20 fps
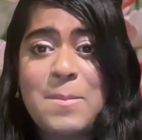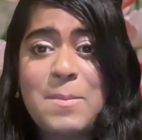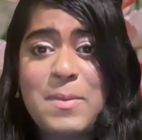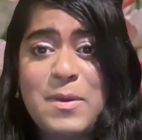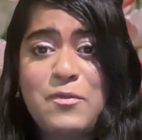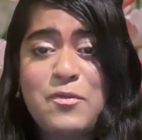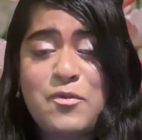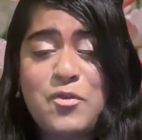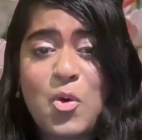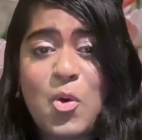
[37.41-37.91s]

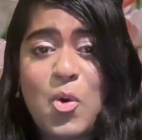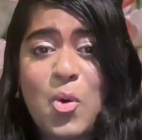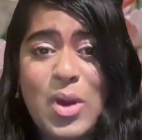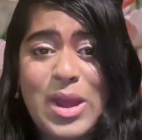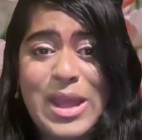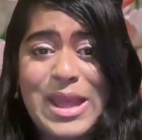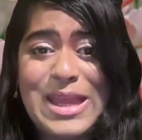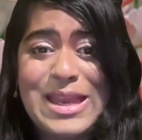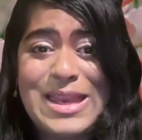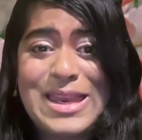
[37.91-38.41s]

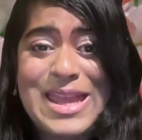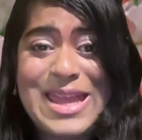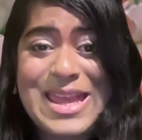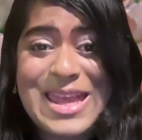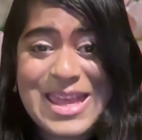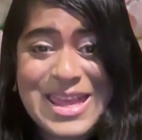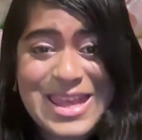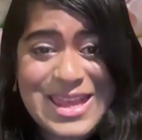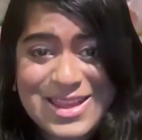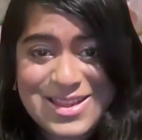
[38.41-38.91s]
before it
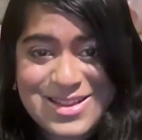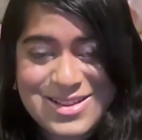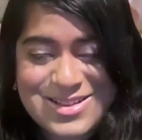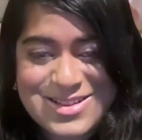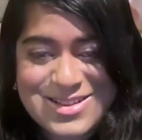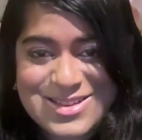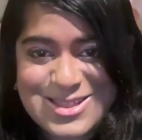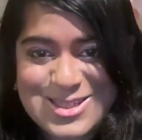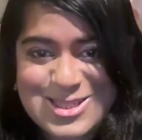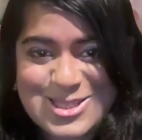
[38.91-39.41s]

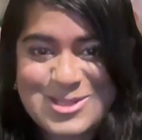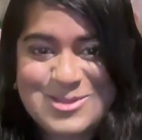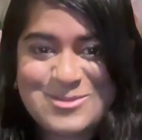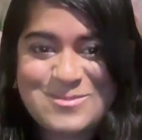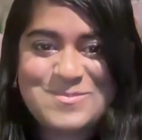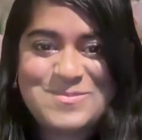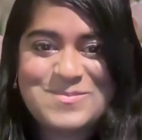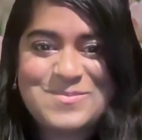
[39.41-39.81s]
heals.